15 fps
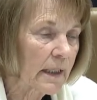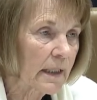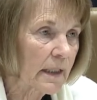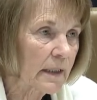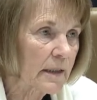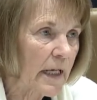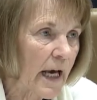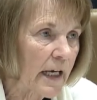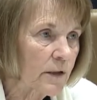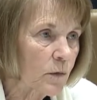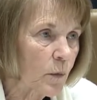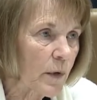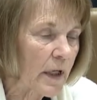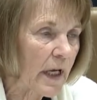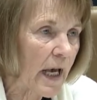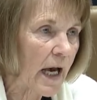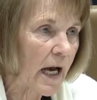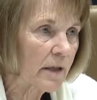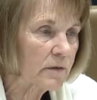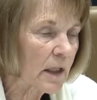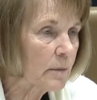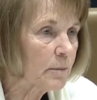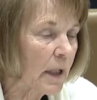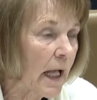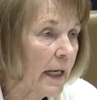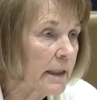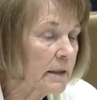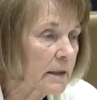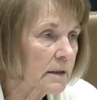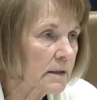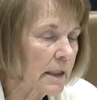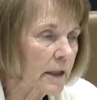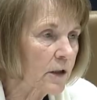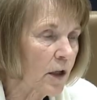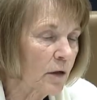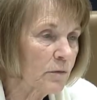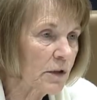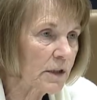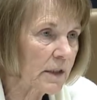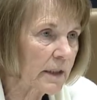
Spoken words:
that we have a blindness that comes to